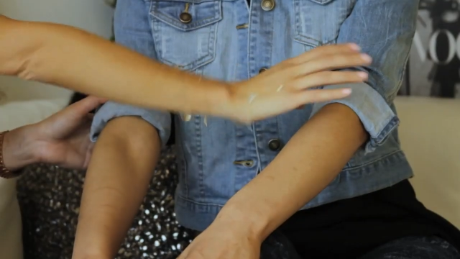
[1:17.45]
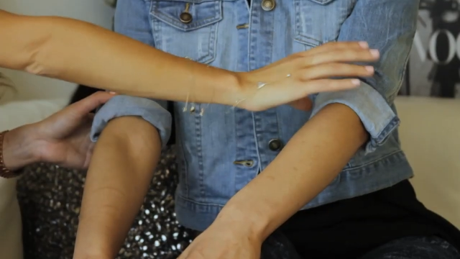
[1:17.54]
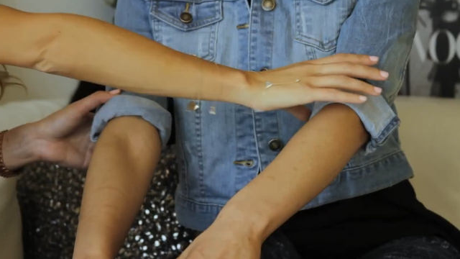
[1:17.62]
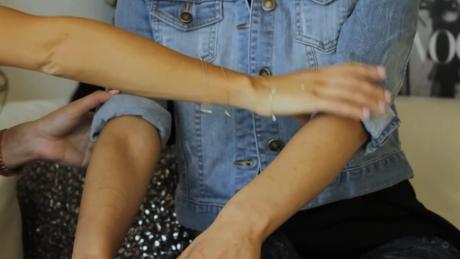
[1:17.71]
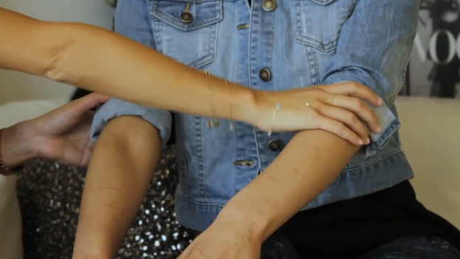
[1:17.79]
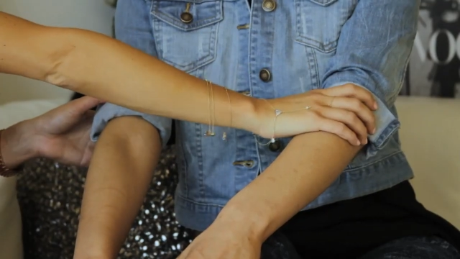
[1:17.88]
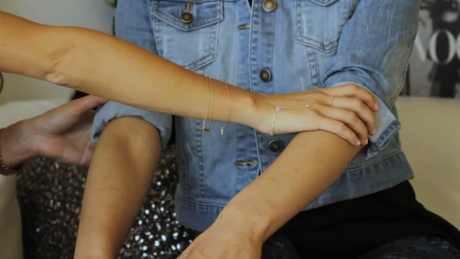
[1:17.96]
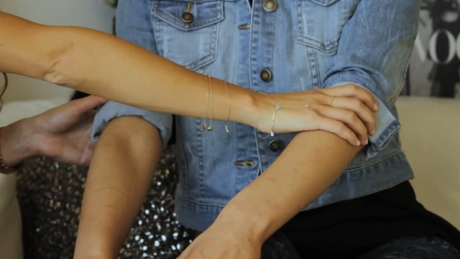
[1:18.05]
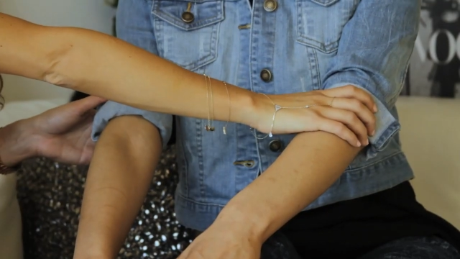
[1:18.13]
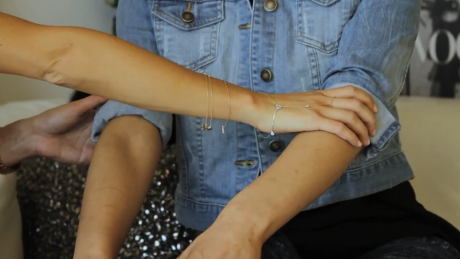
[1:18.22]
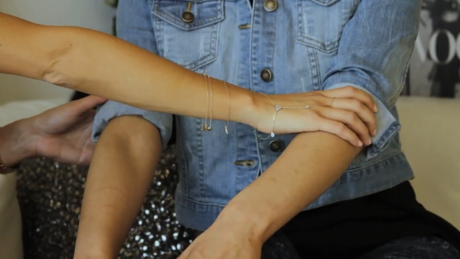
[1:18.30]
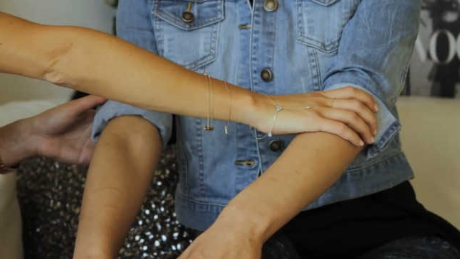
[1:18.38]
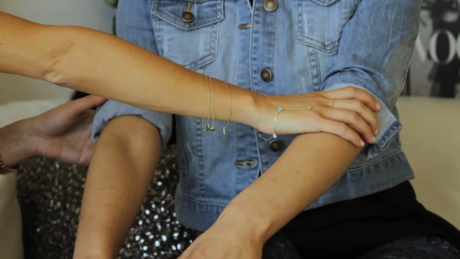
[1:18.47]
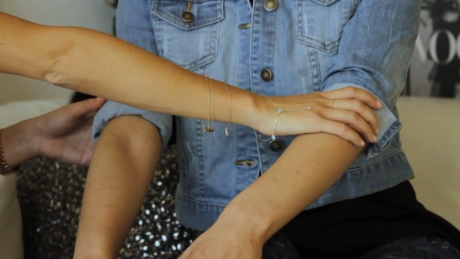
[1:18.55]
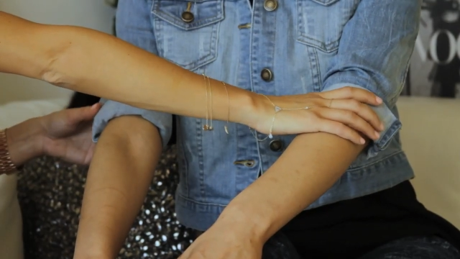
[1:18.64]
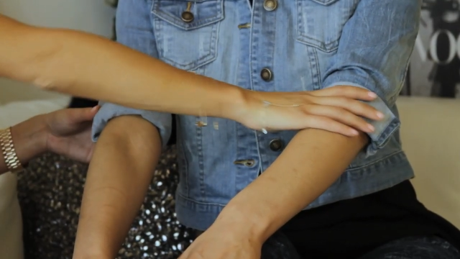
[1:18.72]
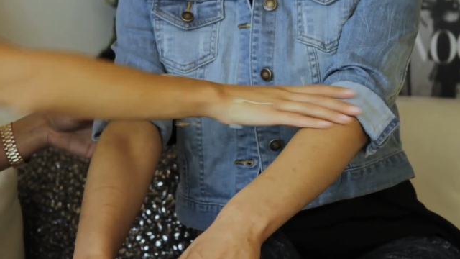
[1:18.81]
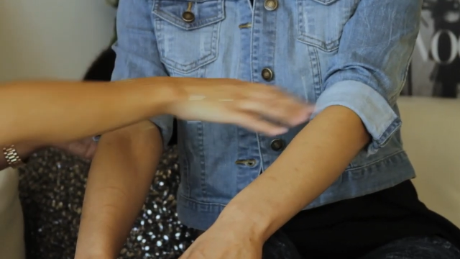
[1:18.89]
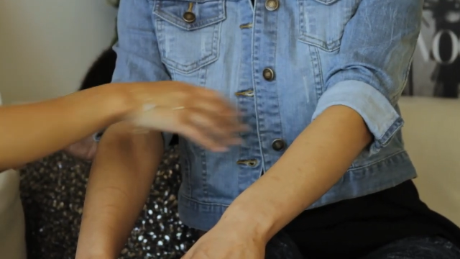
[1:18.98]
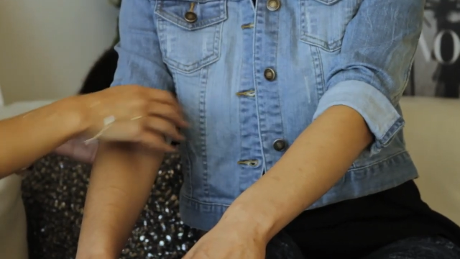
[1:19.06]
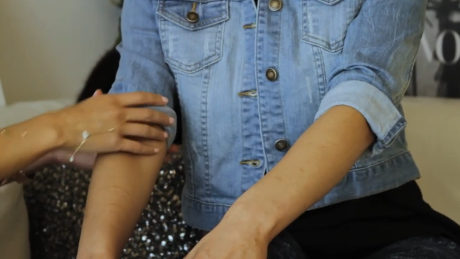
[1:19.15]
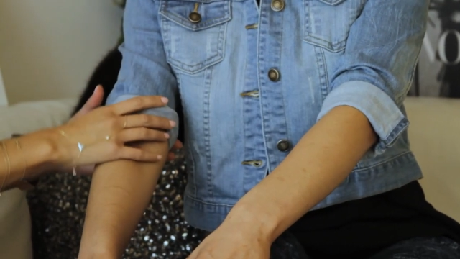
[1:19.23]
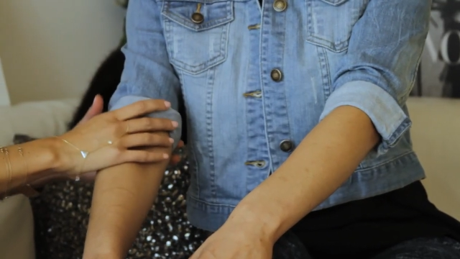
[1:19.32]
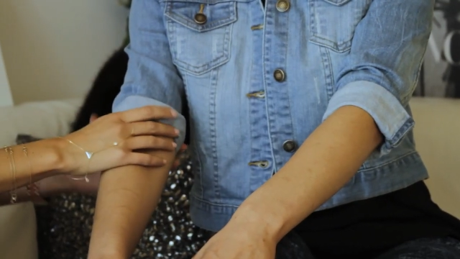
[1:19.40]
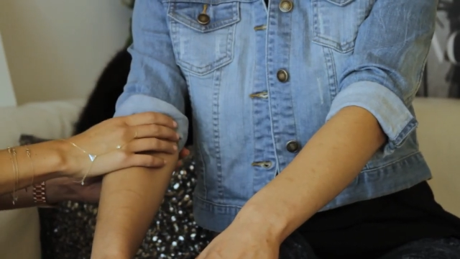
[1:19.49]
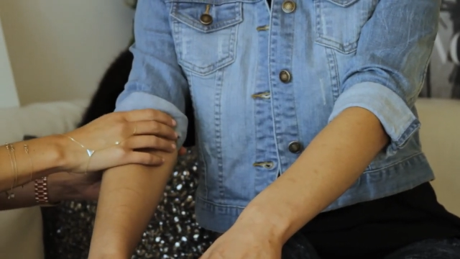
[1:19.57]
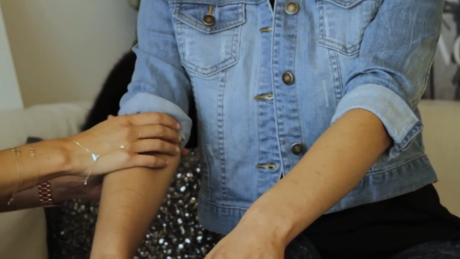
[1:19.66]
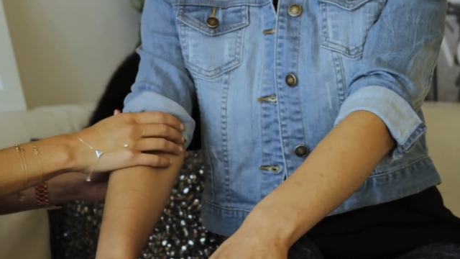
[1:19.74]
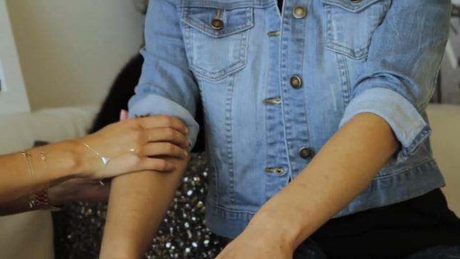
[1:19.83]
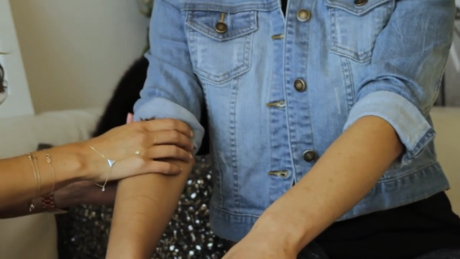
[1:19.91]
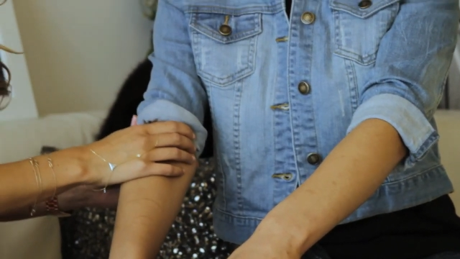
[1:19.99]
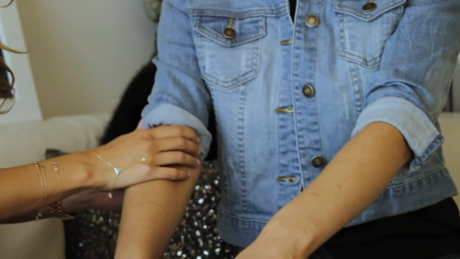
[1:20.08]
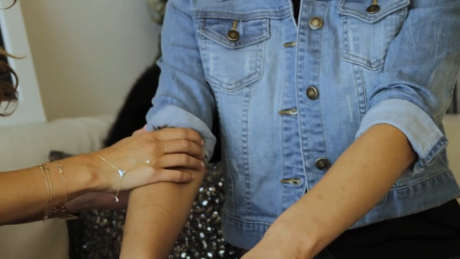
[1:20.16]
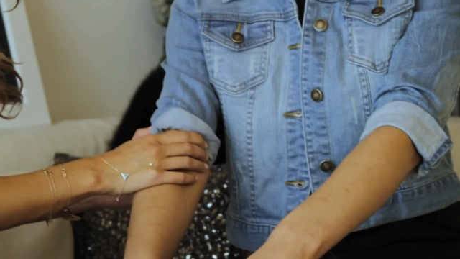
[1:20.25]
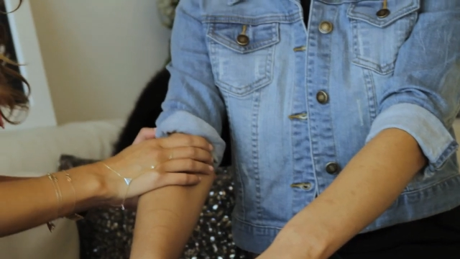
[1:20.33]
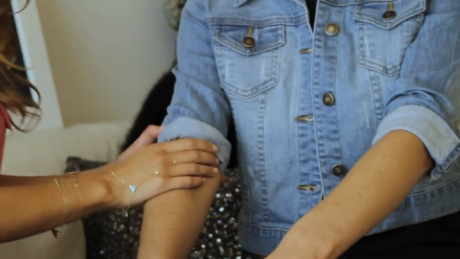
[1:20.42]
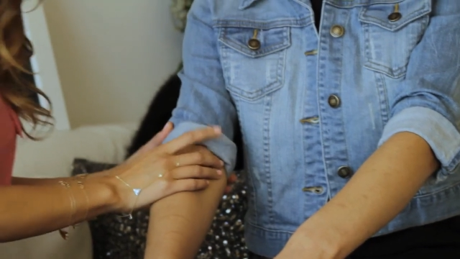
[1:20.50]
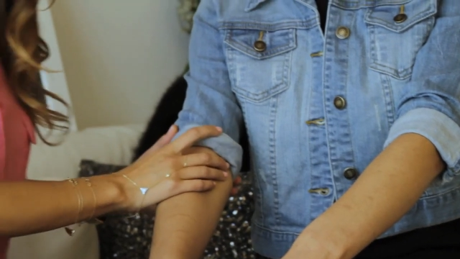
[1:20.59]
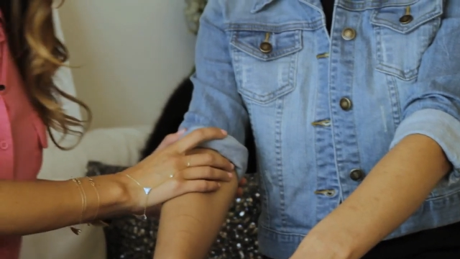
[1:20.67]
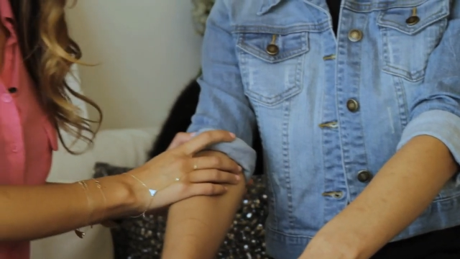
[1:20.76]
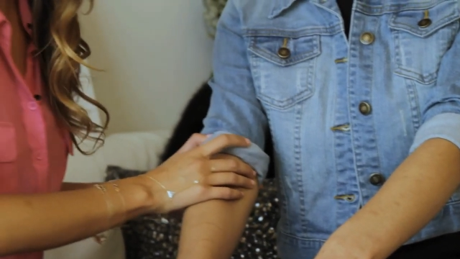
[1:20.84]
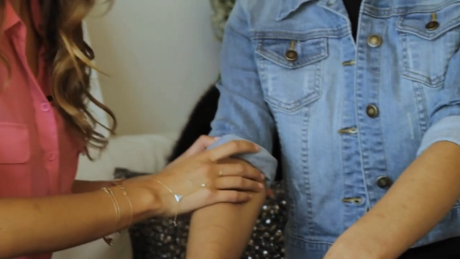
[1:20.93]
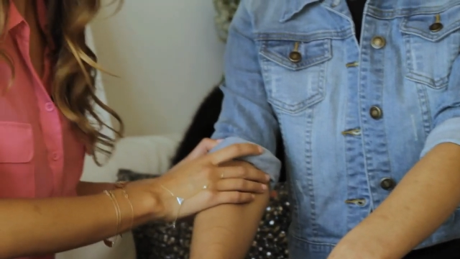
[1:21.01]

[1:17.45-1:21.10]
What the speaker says: [unreadable: no face in view]